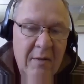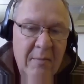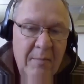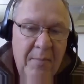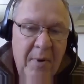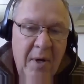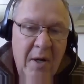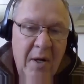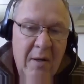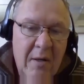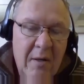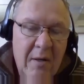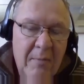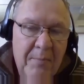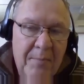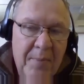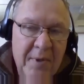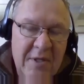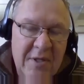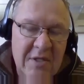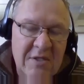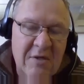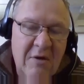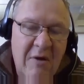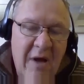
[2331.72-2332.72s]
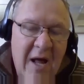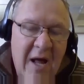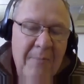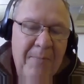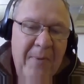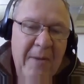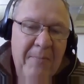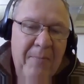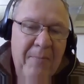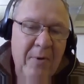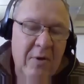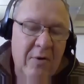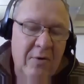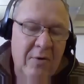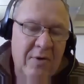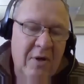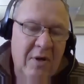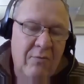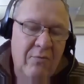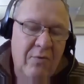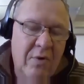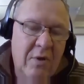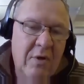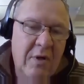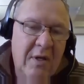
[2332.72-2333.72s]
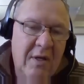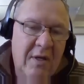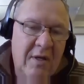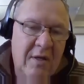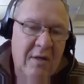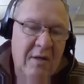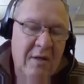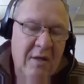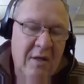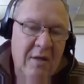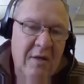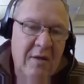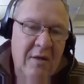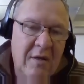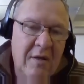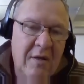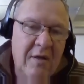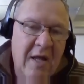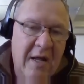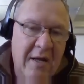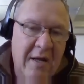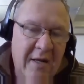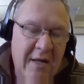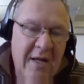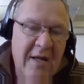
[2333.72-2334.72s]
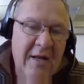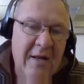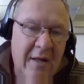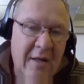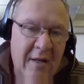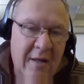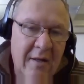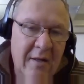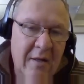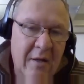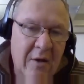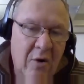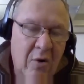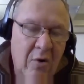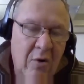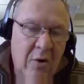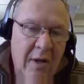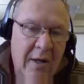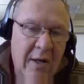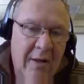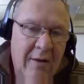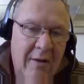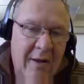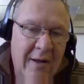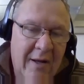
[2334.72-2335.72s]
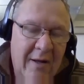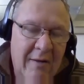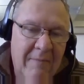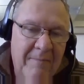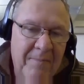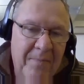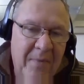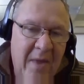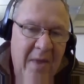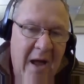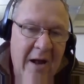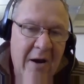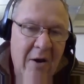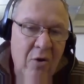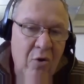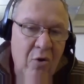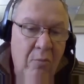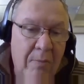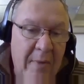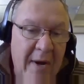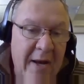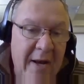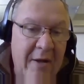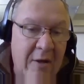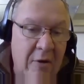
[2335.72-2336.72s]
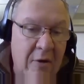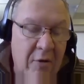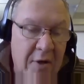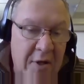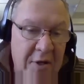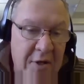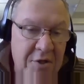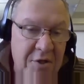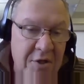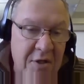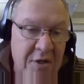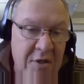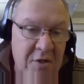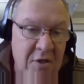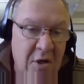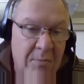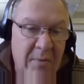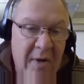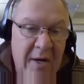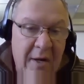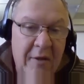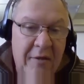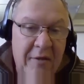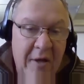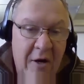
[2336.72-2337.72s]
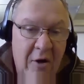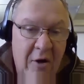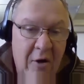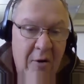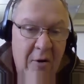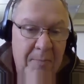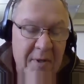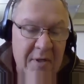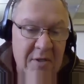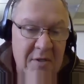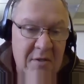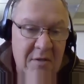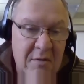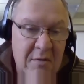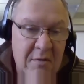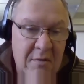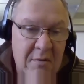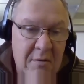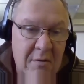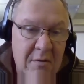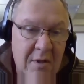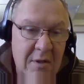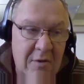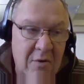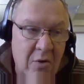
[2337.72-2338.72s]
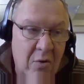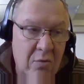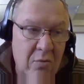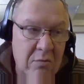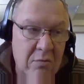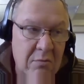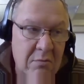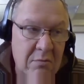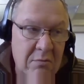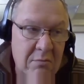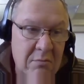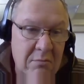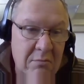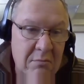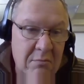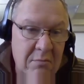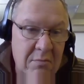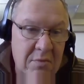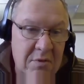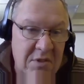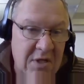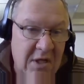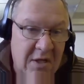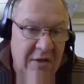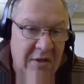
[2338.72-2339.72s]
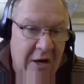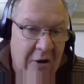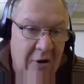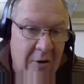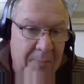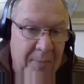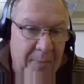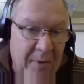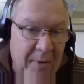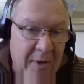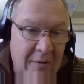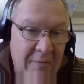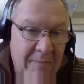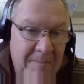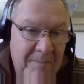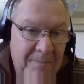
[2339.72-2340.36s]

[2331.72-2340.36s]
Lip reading: But there's a lot of people that really, they need it, like I don't know many clinicians or many therapists that don't seek therapy.